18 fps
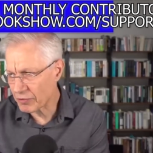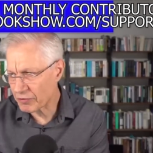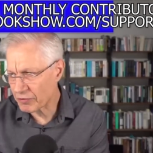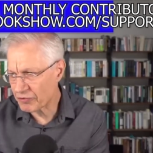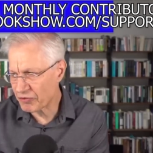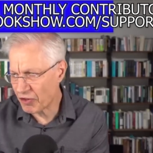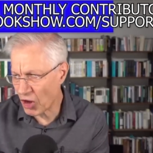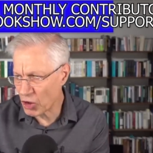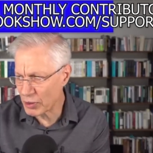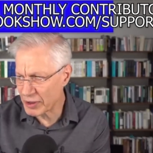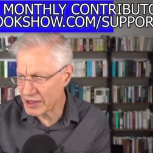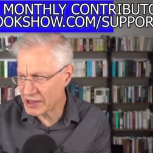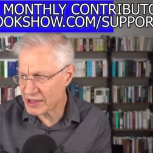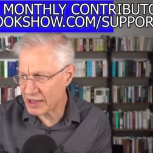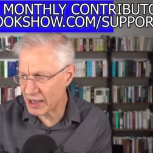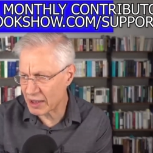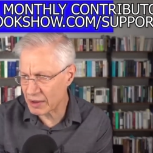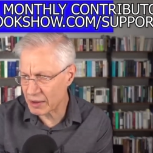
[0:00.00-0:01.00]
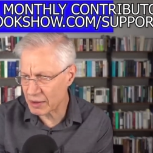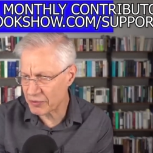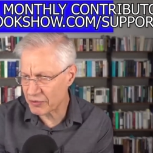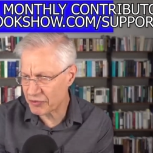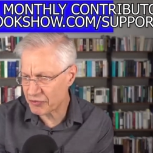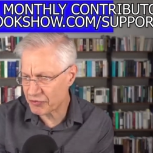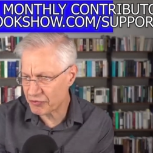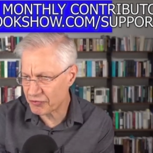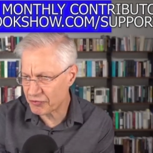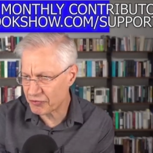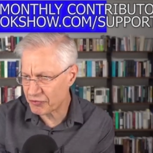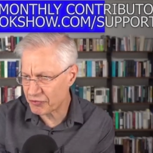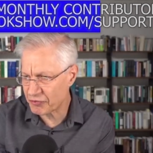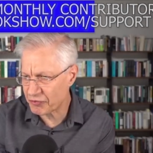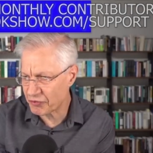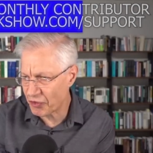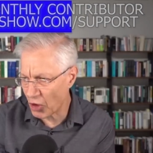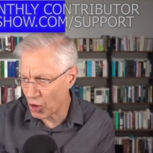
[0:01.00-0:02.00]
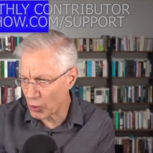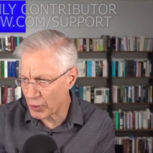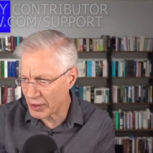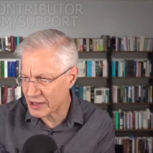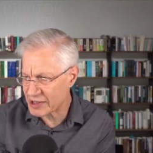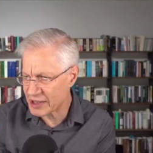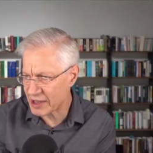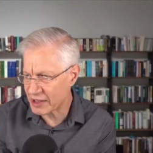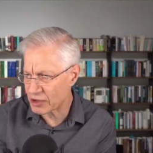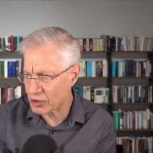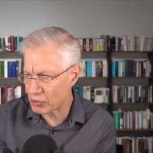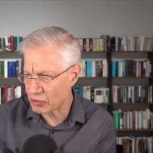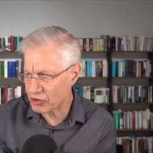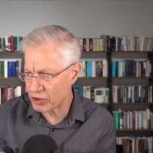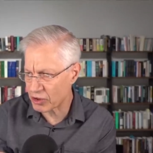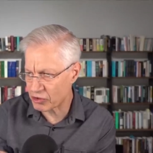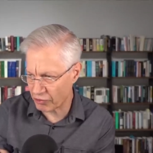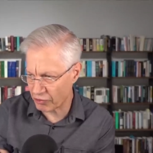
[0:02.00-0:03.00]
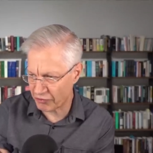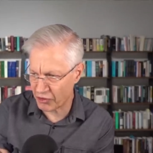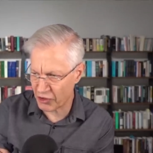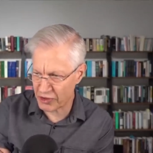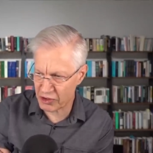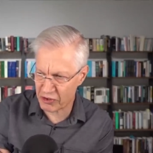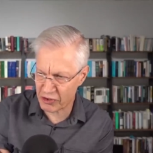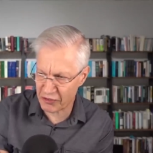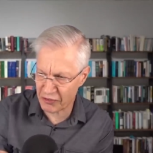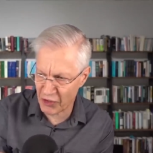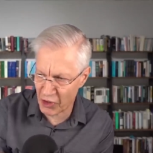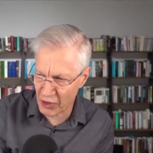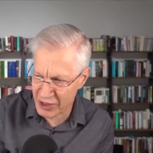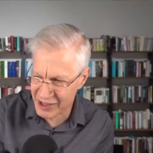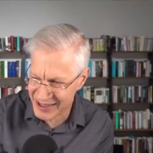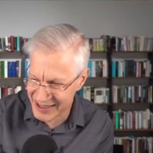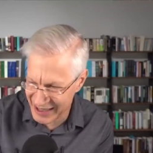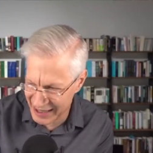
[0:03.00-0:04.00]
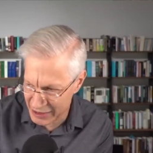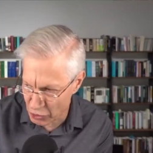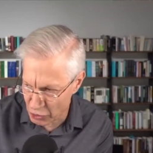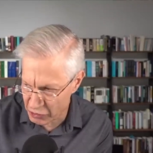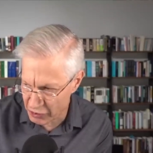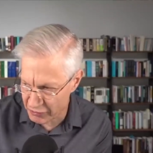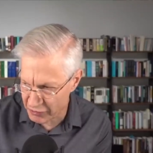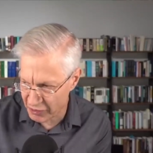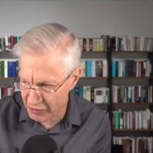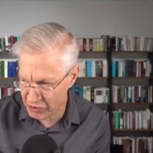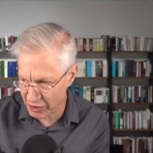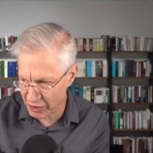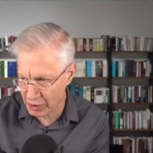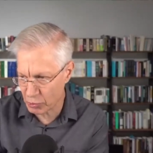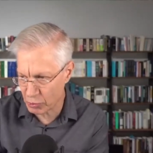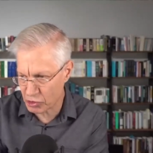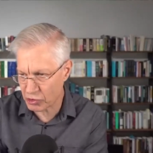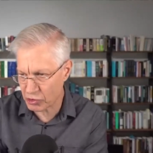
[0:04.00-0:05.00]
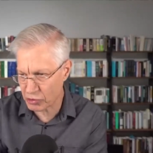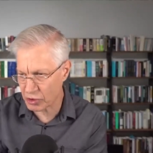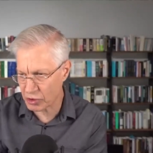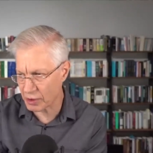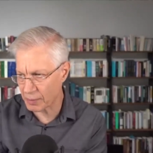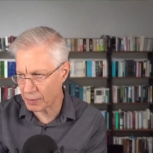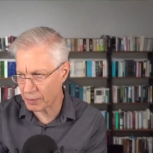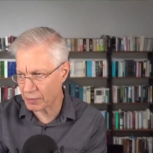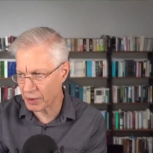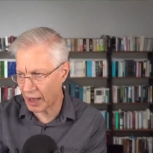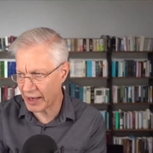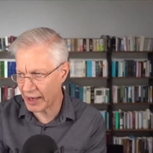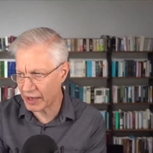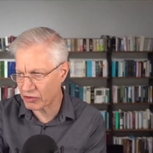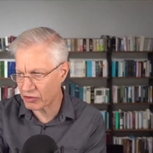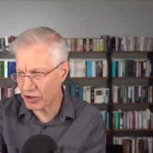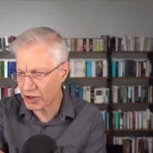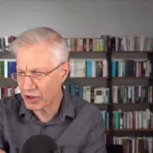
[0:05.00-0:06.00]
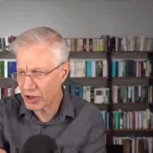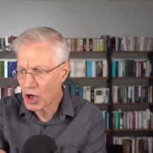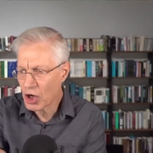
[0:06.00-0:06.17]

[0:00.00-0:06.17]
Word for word: Following, this, uh, following the second dose, so this is following the second dose of the vaccine, which is the, the highest,